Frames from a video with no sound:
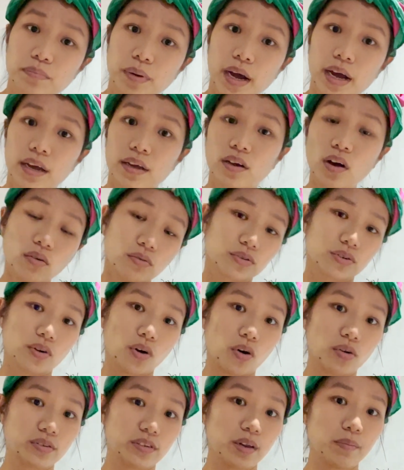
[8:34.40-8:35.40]
by gold
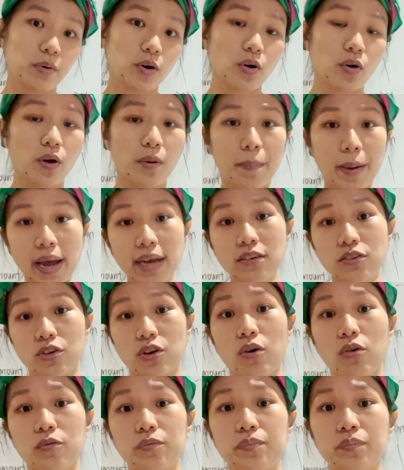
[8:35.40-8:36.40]
or stablecoin pegged to
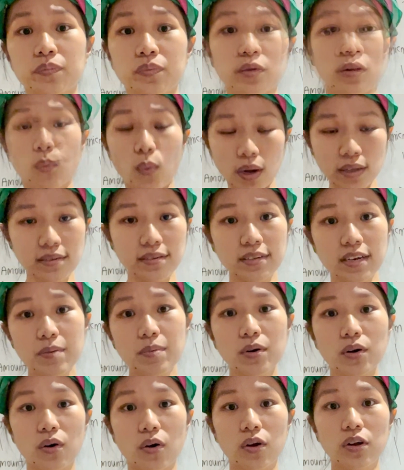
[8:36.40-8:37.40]
gold. One
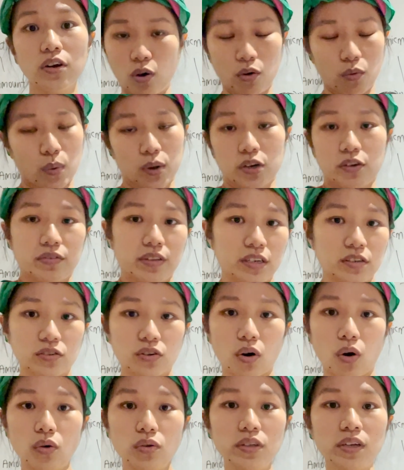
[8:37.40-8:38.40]
stablecoin or one of these
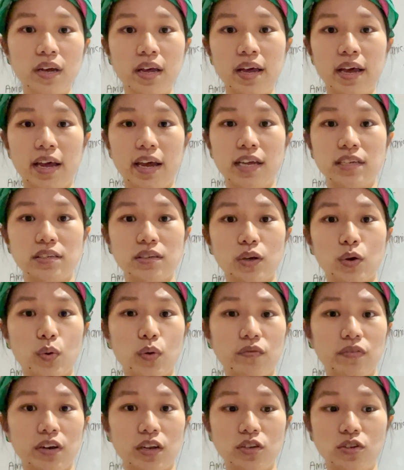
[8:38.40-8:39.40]
gold is
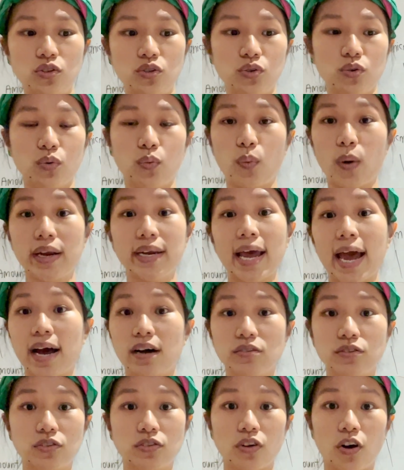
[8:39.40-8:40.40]
equivalent to 1
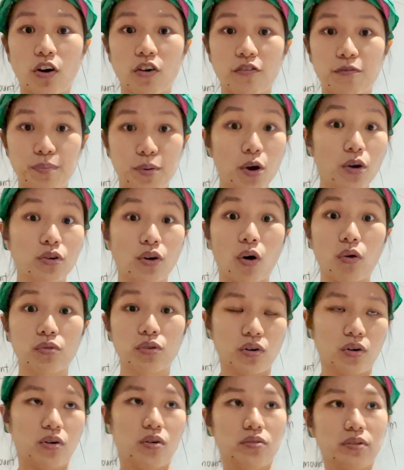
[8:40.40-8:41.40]
ounce of pure gold
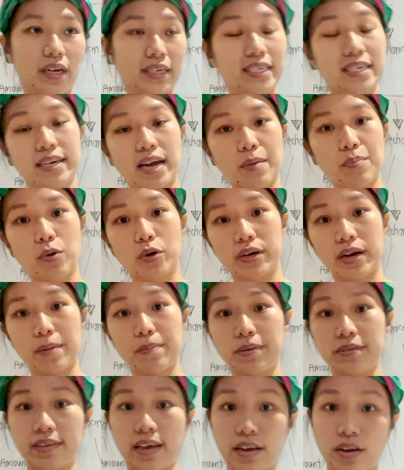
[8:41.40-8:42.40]
or
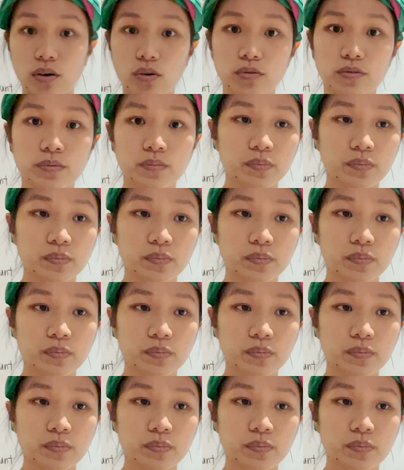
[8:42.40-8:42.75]
99.9% gold.